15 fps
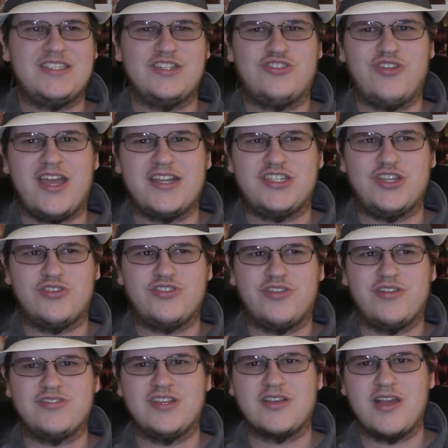drag
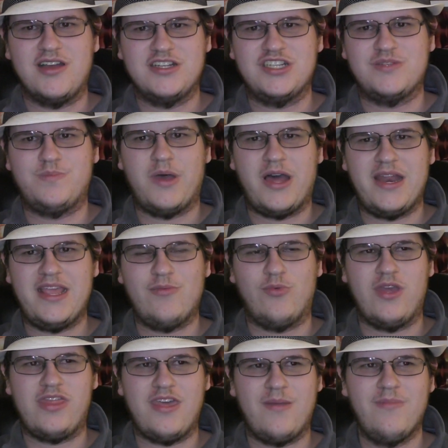Jotaro's unconscious body
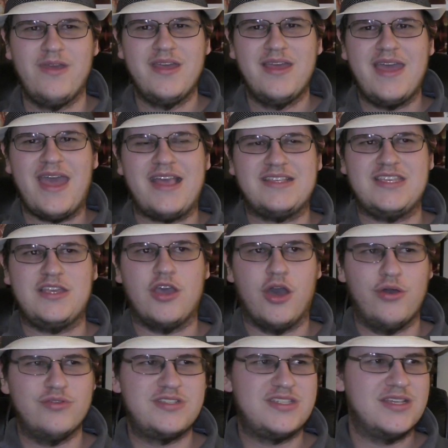with him as he
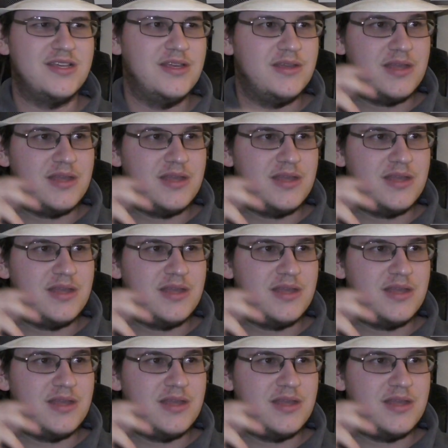goes.